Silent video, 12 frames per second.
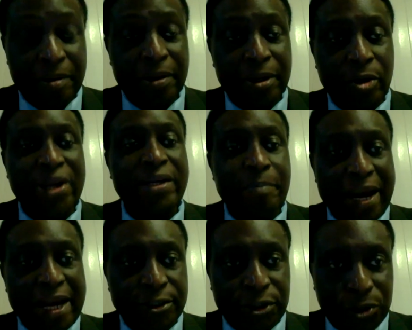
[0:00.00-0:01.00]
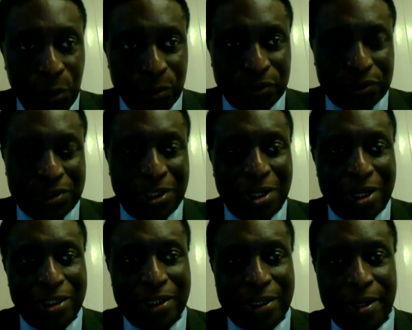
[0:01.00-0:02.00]
great milestones,
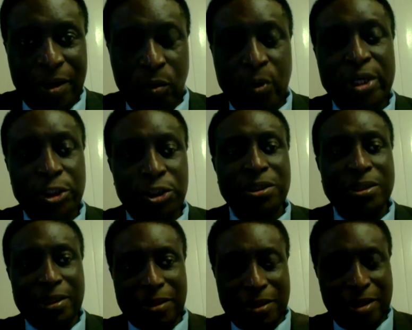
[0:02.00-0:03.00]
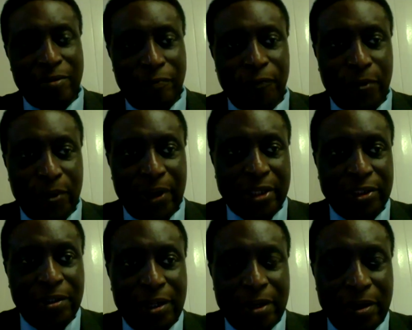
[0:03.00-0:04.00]
which
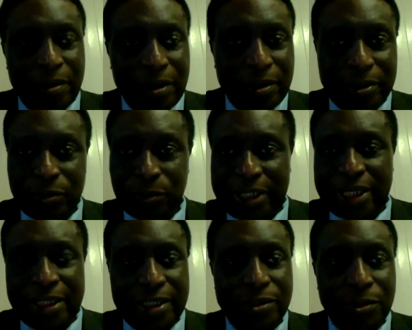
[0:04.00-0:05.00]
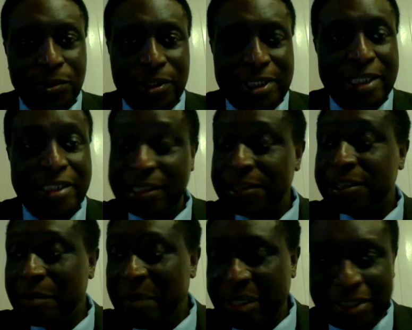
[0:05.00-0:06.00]
to take the
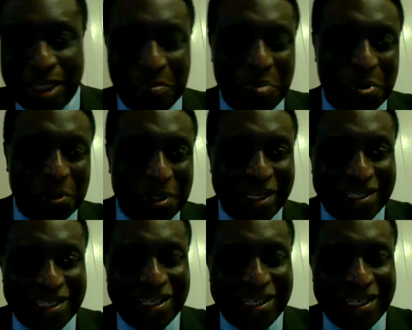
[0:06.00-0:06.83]
same example that